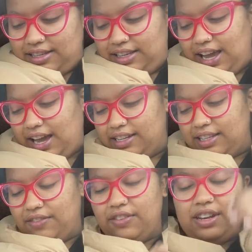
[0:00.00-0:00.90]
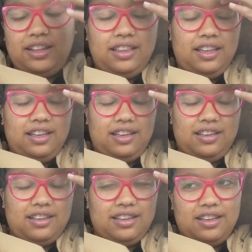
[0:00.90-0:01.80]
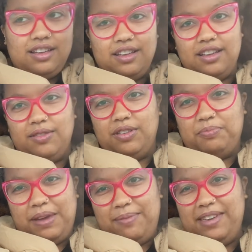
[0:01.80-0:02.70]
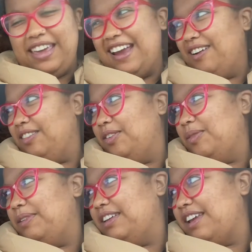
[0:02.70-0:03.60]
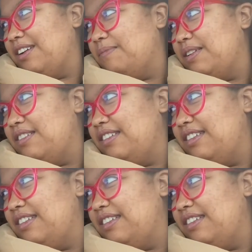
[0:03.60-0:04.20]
Yeah, it's like vanilla with maybe a little bit of caramel.